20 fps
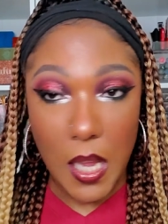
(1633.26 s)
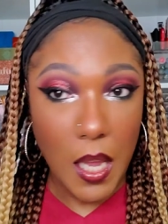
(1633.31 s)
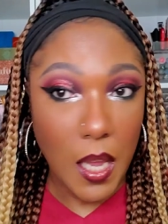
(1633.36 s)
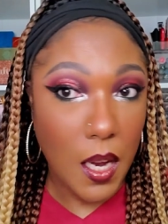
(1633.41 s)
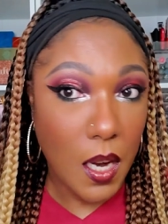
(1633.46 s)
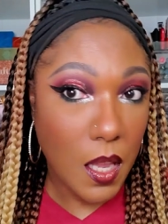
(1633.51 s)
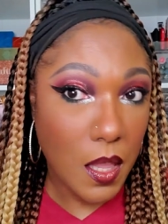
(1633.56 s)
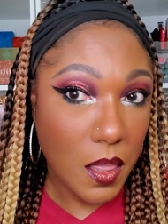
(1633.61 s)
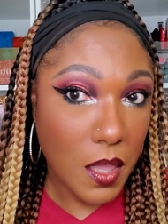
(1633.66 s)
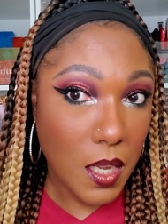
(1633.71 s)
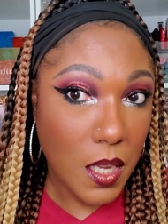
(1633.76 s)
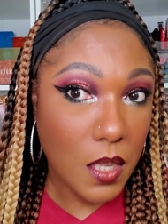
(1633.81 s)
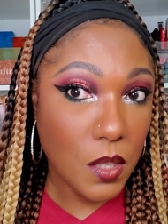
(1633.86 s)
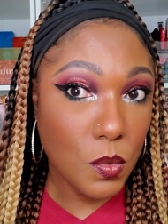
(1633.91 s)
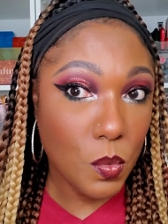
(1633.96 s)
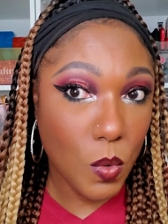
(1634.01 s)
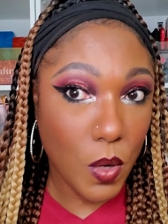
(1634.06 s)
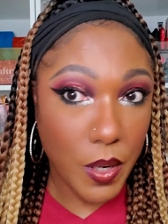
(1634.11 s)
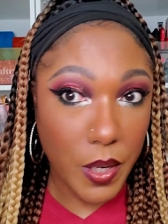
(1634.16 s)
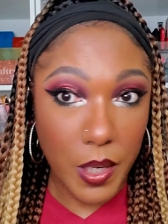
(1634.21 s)
And I think
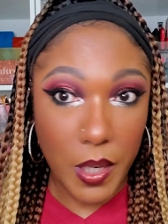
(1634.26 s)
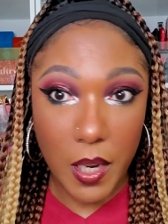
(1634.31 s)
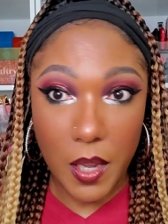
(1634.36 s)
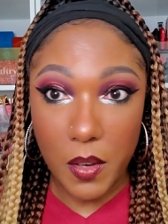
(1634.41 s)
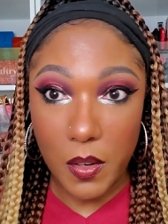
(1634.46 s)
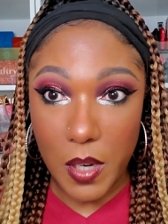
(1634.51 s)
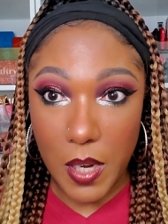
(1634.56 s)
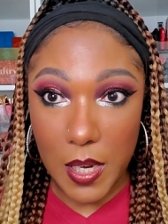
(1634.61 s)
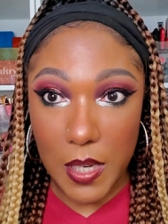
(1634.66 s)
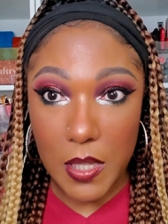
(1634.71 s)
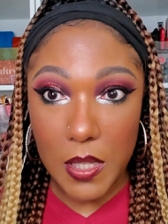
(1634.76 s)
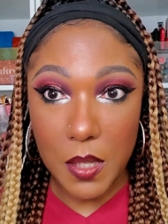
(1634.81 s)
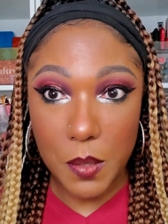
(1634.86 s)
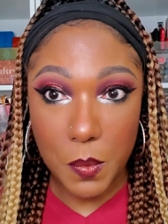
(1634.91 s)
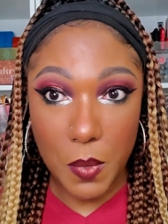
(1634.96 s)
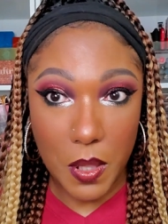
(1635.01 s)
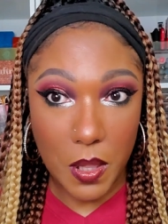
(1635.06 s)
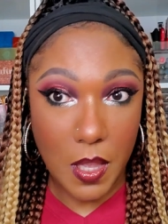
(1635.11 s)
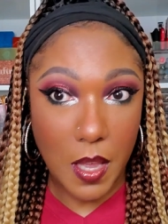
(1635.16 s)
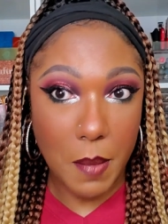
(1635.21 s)
it's working out nicely
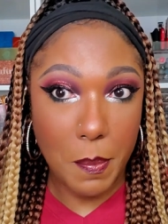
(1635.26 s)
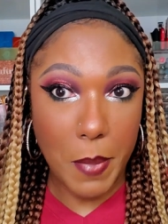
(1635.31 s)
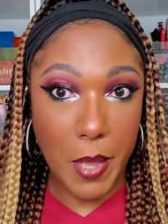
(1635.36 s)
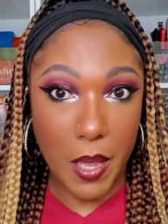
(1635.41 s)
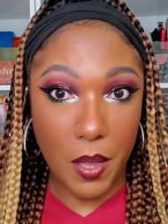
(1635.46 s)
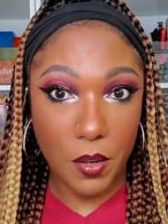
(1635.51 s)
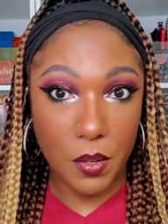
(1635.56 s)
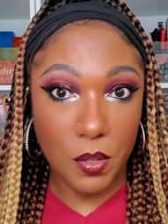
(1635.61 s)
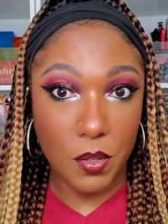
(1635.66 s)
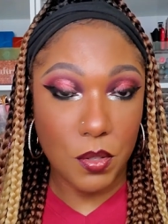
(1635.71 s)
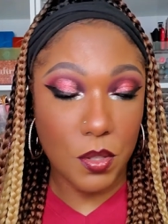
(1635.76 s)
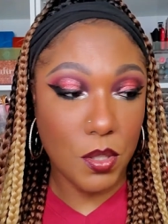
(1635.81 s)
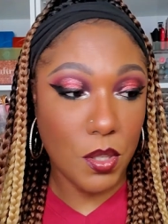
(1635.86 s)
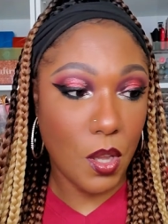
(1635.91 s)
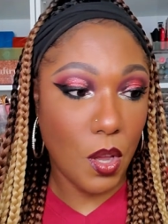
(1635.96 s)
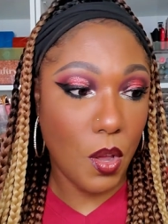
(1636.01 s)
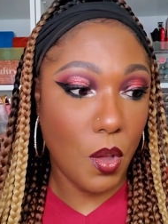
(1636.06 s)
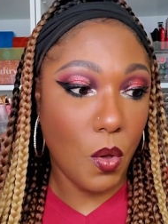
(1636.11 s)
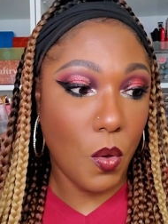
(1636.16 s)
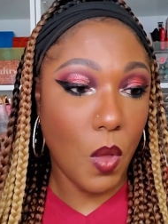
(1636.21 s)
with that powder.
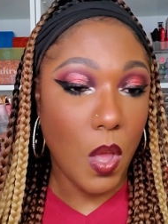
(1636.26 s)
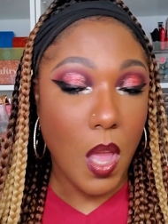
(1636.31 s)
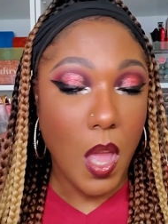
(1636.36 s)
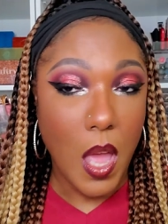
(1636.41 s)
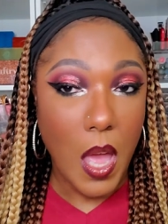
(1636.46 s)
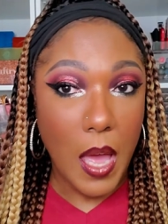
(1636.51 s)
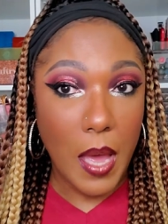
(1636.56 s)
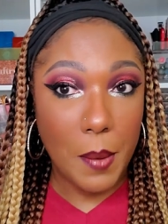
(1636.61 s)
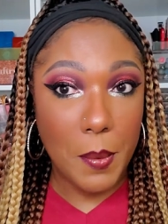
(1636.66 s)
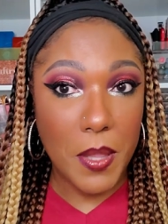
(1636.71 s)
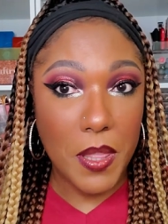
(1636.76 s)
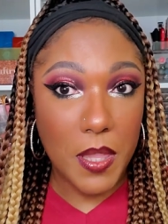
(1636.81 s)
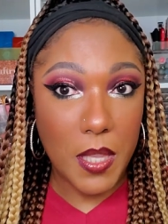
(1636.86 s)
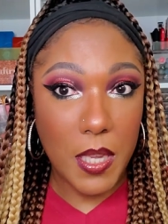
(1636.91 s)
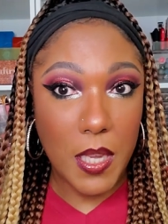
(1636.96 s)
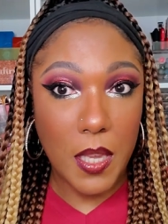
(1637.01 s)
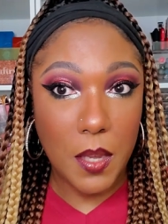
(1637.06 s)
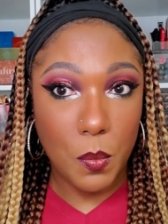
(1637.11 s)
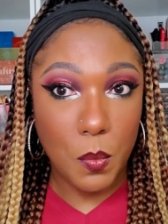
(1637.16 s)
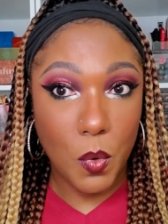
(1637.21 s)
So I would
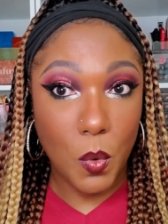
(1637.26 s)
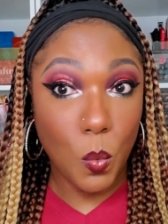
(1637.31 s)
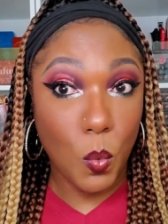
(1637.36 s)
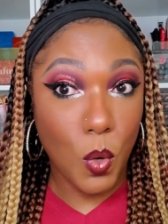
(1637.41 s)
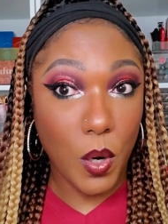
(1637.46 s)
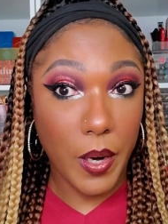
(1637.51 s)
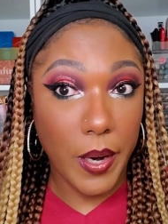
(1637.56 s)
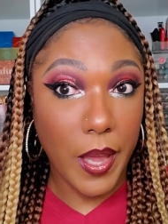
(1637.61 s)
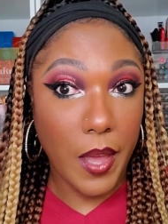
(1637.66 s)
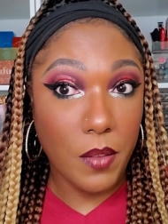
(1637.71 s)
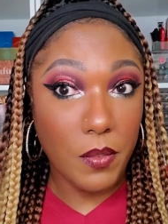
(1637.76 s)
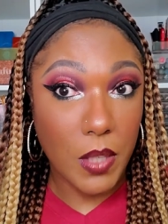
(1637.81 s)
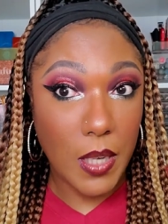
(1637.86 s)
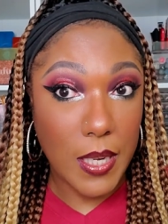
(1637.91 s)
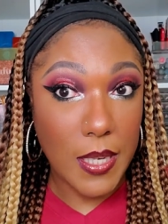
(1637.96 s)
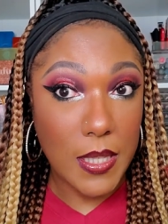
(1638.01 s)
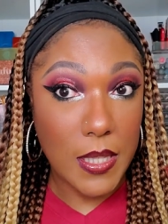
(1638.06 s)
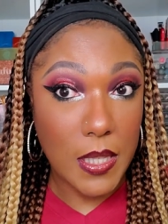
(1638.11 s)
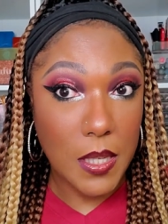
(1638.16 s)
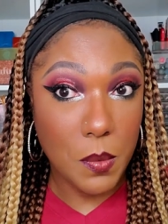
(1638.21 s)
think it would work out
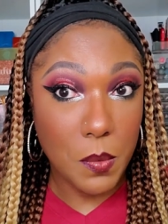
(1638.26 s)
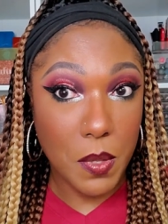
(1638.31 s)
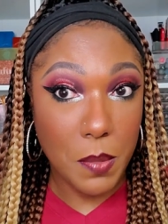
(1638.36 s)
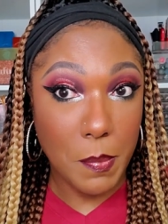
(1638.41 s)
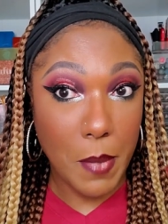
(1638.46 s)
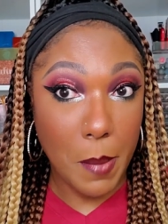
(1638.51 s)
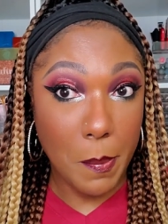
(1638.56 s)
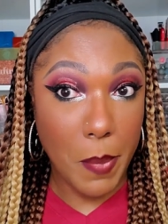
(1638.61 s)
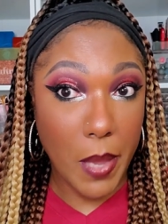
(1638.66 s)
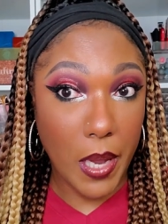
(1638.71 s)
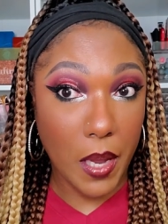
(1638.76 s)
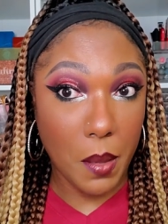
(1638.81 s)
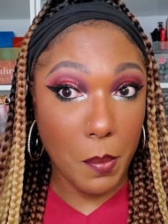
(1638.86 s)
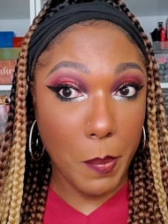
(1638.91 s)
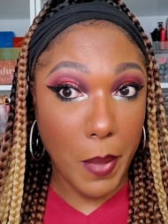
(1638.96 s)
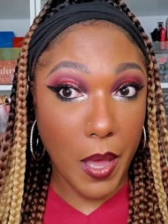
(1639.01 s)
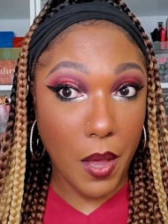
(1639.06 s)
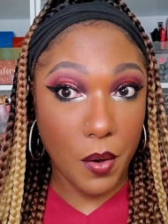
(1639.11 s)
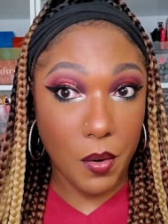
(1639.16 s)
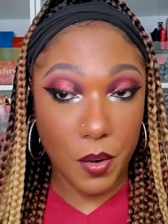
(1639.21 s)
nicely with my Becca
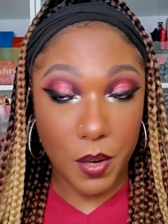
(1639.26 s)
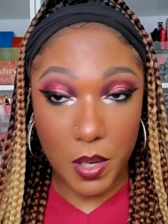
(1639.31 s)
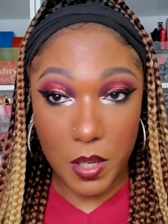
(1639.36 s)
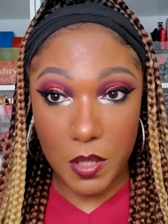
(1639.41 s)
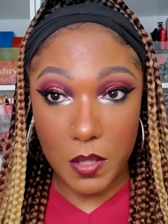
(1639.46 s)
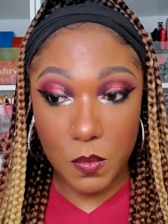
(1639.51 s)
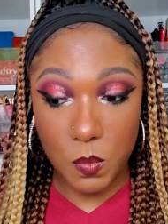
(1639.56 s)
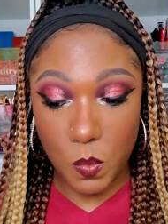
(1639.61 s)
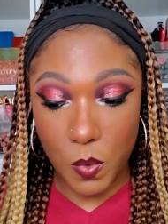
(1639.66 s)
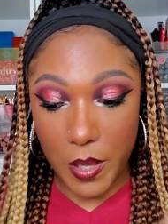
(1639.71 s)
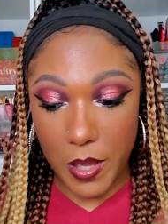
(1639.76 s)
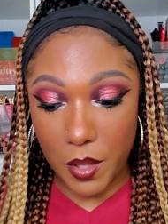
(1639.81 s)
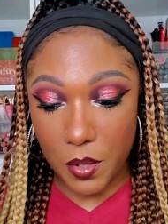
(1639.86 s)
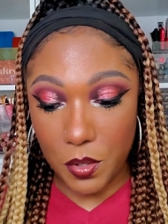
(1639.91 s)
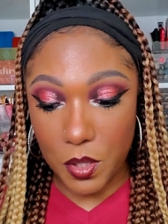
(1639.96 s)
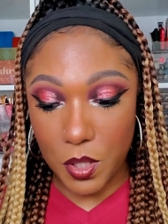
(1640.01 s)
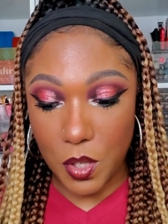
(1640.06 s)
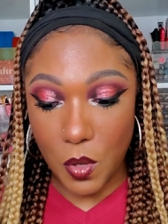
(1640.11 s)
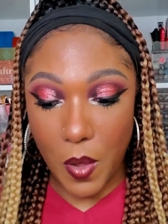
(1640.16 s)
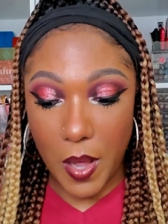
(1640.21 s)
powder as well.
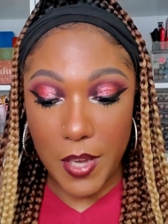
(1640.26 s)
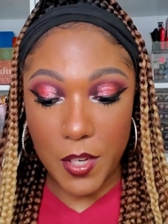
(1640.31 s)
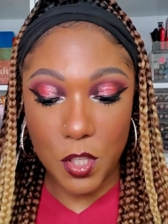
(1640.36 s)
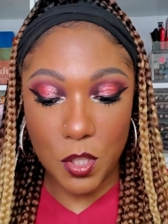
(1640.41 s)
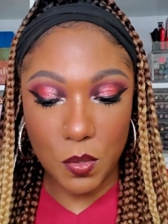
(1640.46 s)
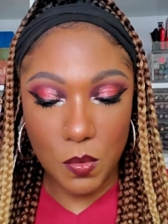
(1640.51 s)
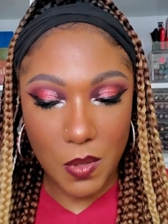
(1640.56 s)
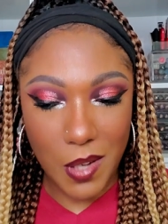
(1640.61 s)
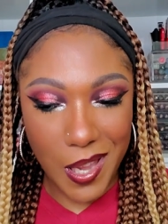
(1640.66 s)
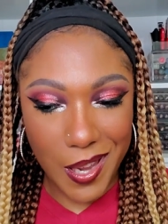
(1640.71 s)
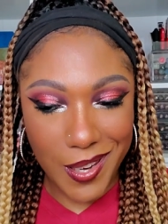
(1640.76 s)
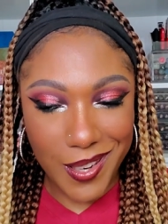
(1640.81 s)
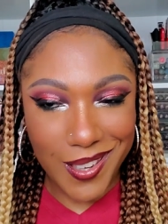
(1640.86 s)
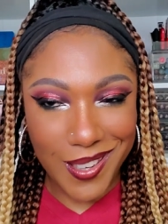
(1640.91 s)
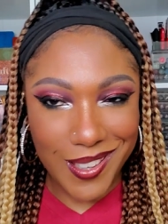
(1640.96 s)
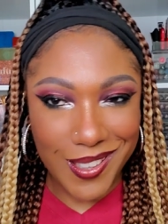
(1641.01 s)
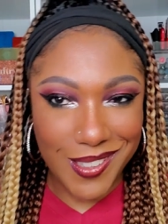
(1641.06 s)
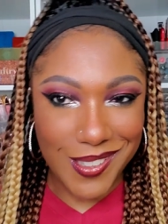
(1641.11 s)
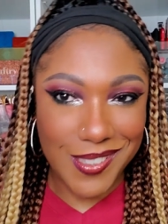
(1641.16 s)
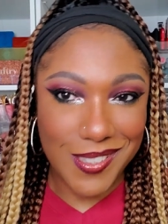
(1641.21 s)
So I do like
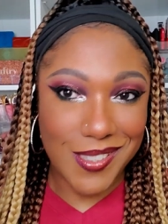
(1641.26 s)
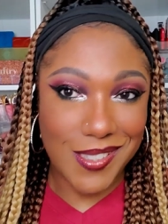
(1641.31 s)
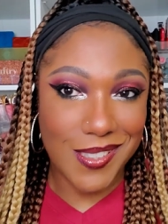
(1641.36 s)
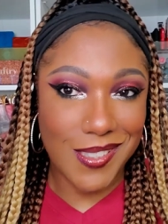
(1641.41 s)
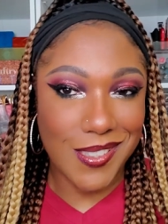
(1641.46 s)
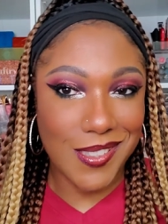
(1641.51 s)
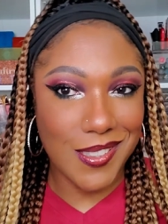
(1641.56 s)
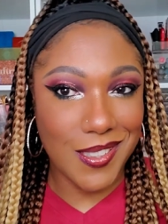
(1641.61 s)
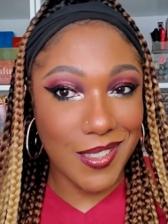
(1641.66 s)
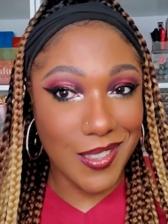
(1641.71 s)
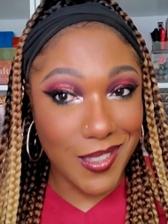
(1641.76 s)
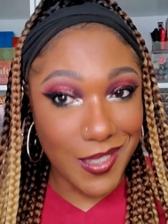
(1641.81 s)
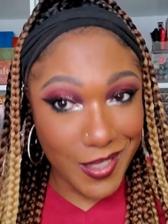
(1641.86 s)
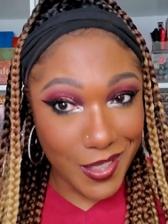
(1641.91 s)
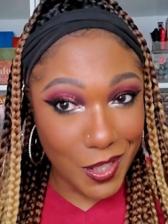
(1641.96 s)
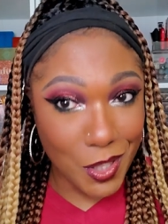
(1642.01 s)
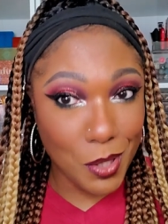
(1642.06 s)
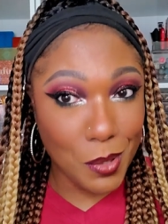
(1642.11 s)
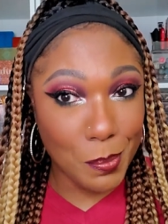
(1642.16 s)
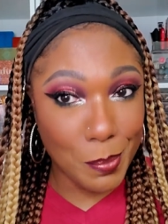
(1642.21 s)
it. It's just a
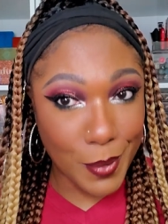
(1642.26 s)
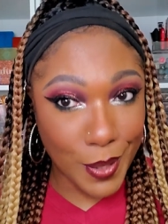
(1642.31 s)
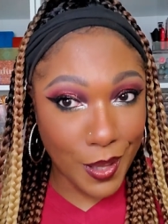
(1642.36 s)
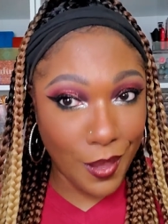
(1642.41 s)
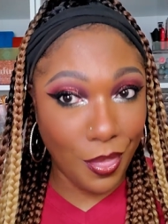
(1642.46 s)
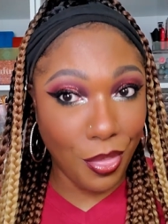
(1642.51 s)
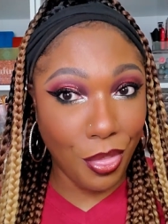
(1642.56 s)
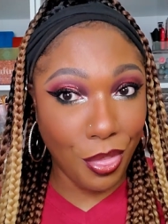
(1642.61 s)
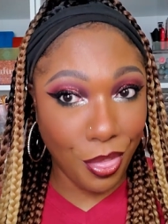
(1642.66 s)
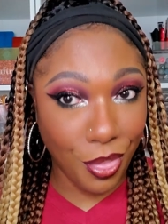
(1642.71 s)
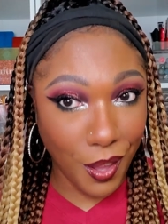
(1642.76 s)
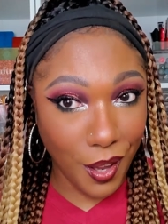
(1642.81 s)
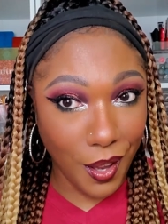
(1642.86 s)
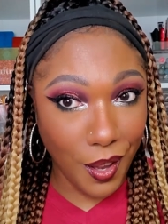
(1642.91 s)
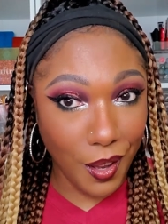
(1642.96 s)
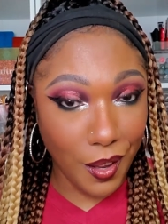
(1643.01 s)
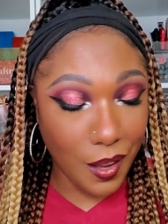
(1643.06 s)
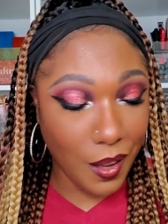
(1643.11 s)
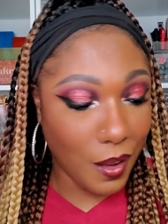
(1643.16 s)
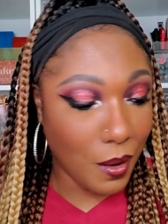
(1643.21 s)
little bit thick.